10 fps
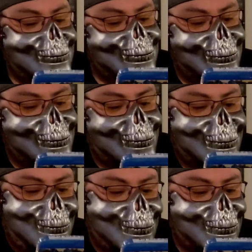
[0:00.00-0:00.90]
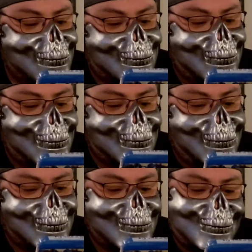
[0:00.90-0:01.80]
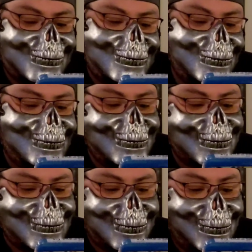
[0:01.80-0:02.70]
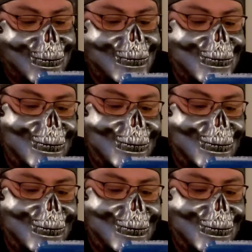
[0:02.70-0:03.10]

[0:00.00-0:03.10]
during the Raccoon City tragedy 7 years ago,